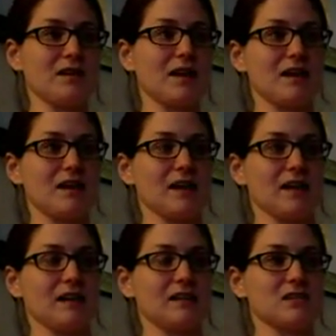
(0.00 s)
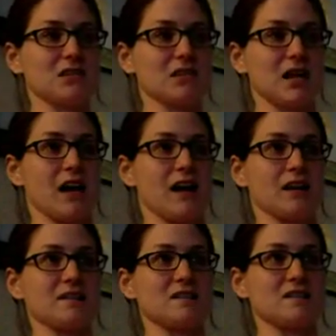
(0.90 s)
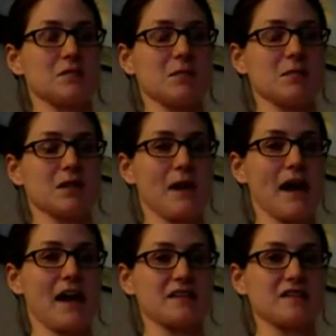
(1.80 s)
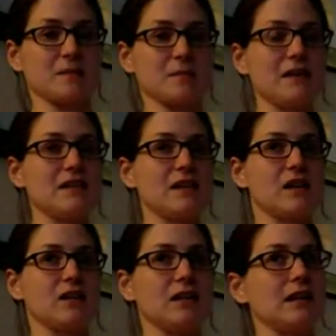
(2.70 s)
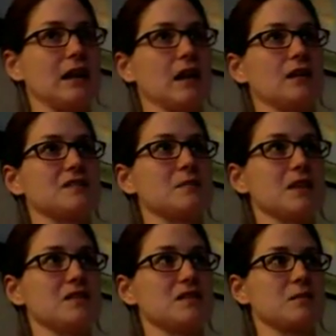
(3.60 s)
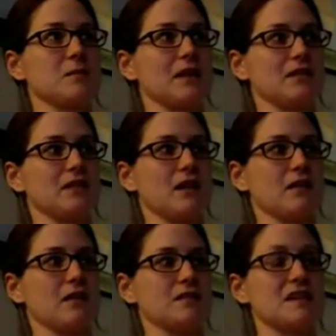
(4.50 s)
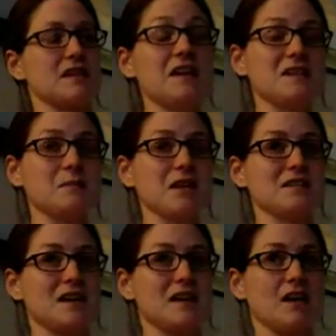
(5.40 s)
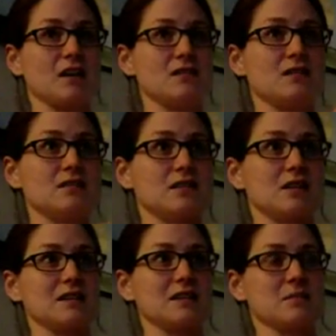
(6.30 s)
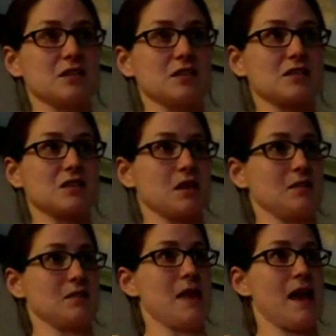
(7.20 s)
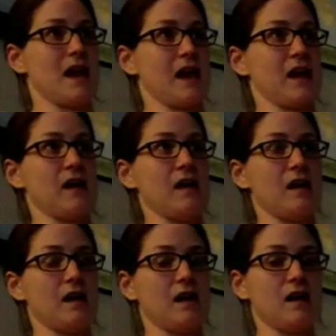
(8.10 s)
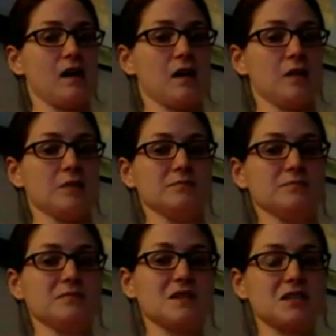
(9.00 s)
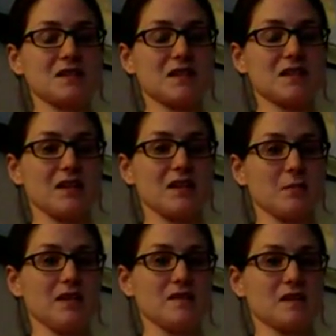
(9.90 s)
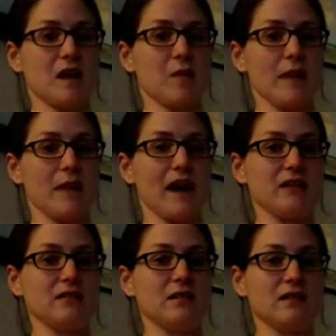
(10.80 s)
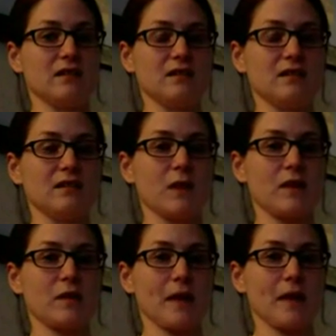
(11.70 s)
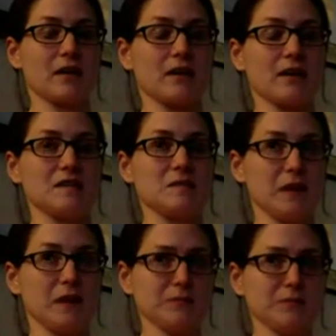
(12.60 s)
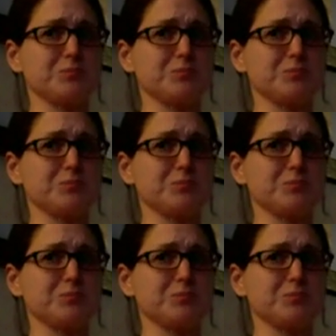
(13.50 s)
of like July, August, September to pass, depending on the year. Some years are better than the others. Some years the 100-degree temperatures start in May. So it just kind of depends on how bad the weather pattern is. But